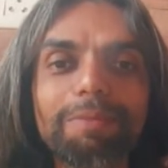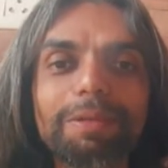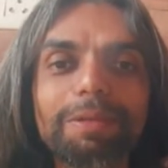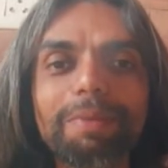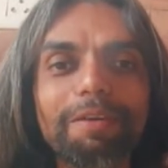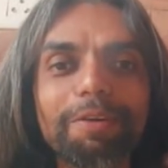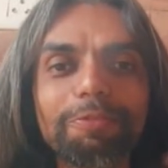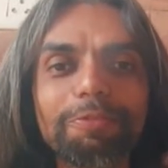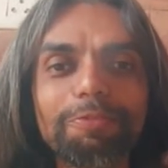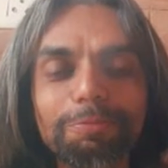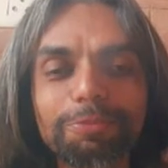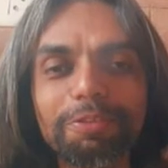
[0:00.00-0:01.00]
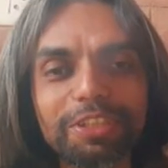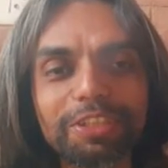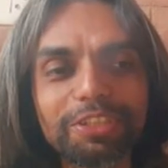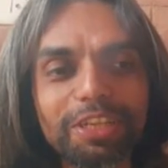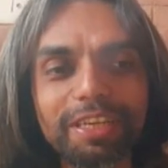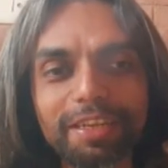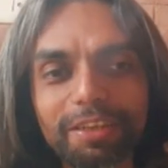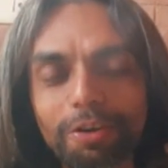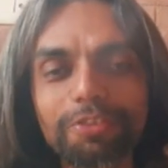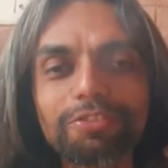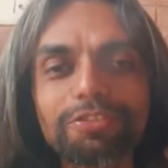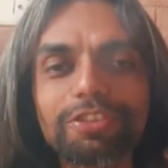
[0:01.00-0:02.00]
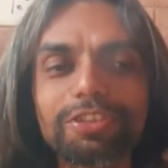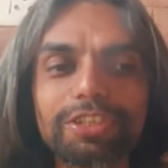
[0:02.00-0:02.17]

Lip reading: develop the power of observation and